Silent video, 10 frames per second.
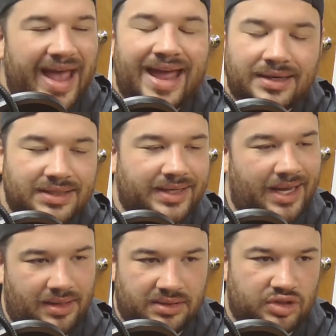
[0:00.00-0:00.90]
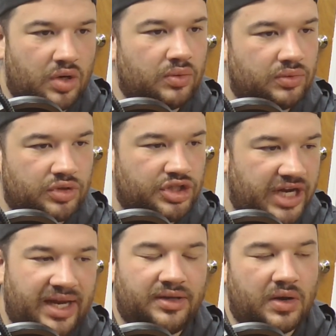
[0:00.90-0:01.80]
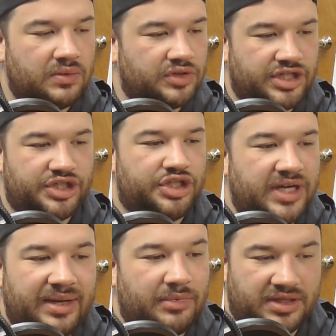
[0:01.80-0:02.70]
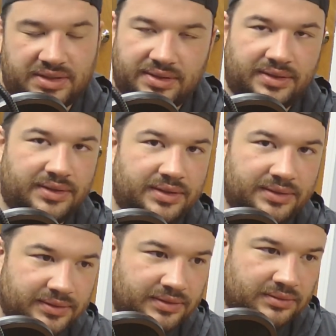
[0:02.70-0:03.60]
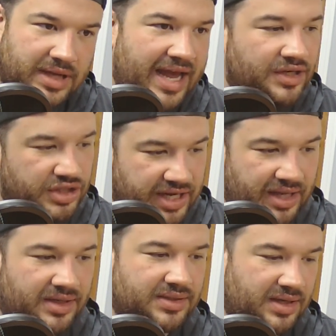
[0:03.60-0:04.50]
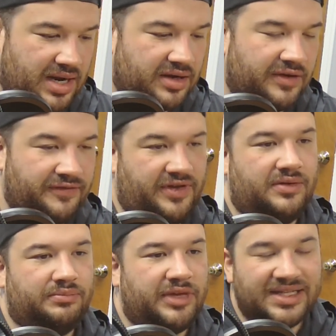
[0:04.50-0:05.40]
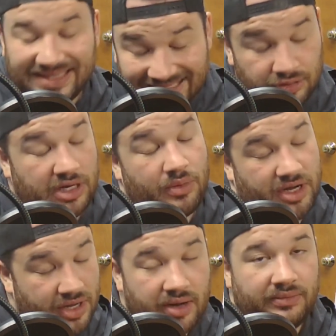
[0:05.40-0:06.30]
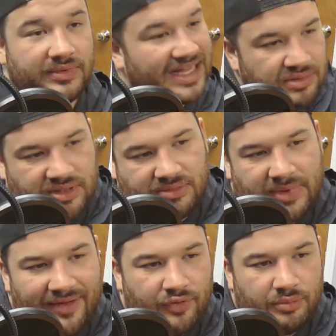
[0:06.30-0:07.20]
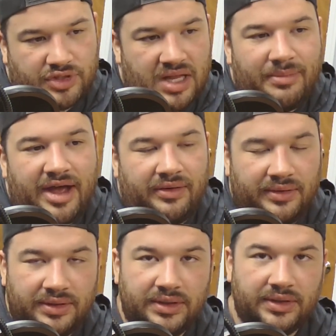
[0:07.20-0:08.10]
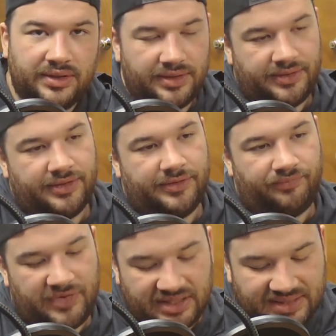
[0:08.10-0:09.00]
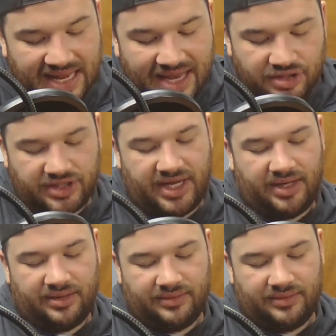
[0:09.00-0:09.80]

Educate us. Don't just shame us. Educate us on how you feel, because that's what I want to know. That's what this platform is all about. Is to educate.